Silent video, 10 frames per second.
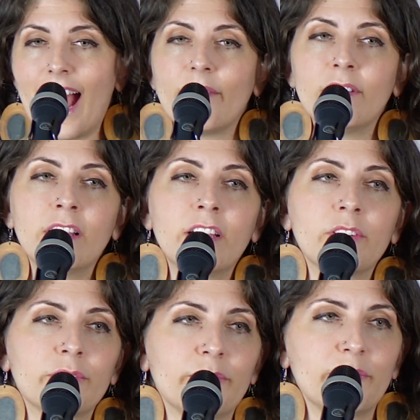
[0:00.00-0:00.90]
Have a
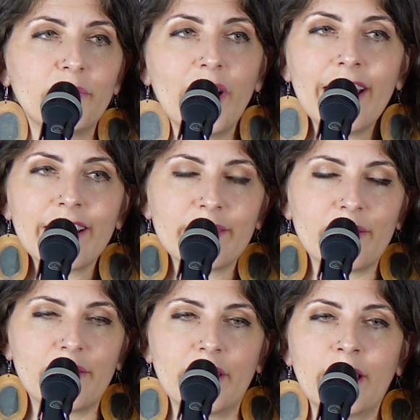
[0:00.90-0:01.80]
little
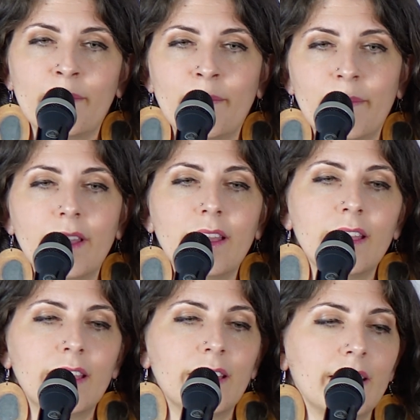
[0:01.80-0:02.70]
faith in me.